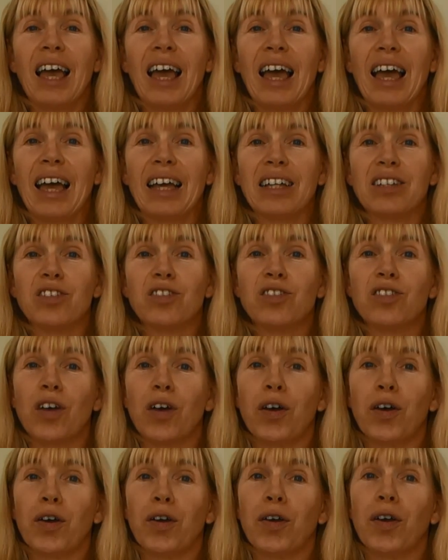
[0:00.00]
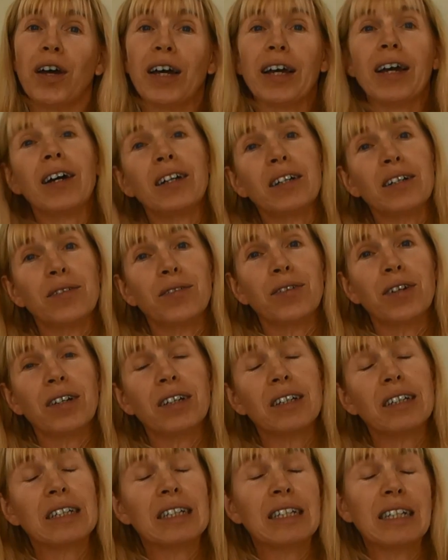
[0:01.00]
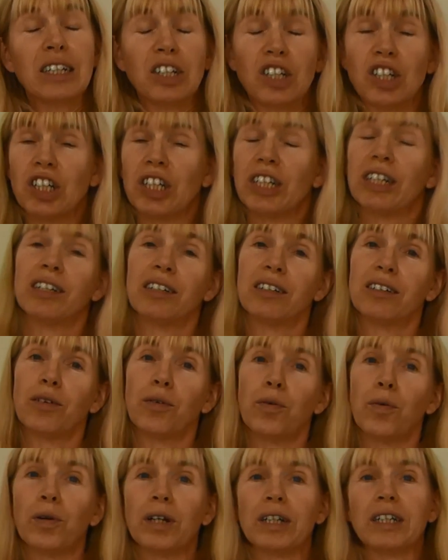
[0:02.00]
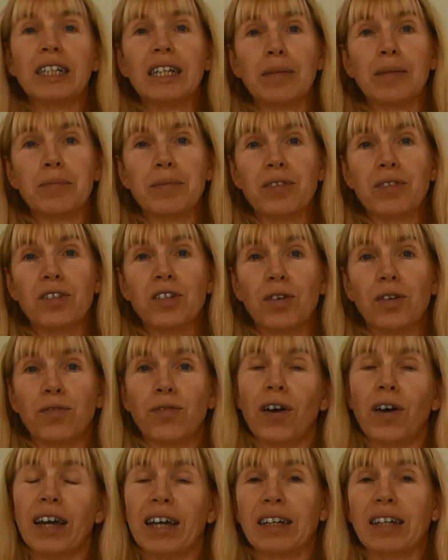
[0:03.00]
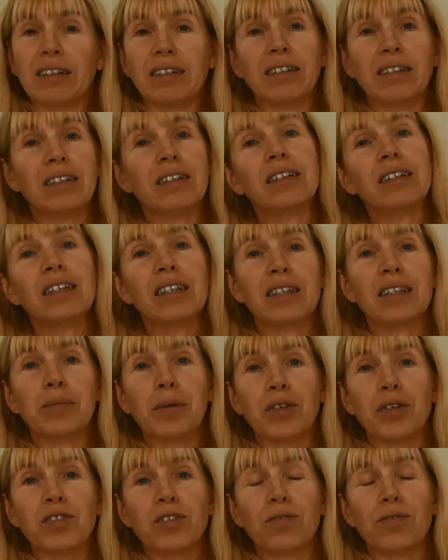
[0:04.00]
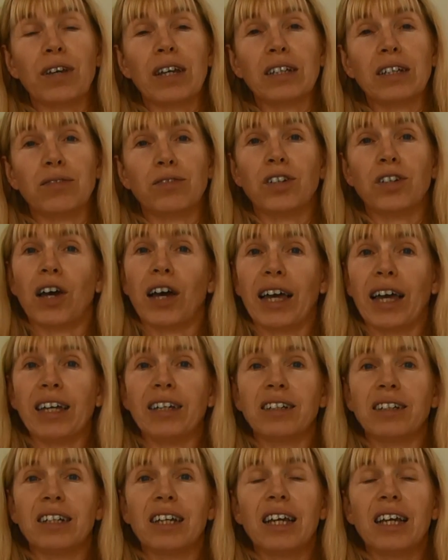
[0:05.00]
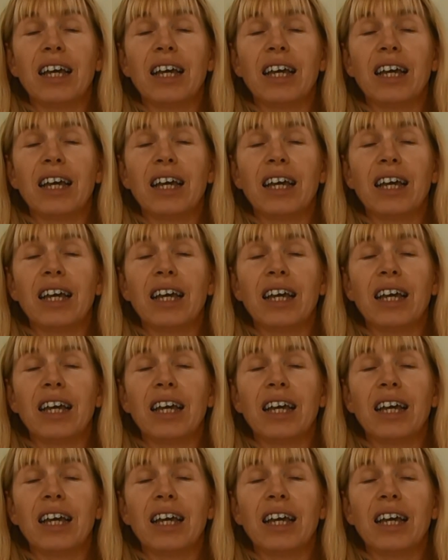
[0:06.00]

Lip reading: And so I kind of ditched all attempts to find the most effective diet,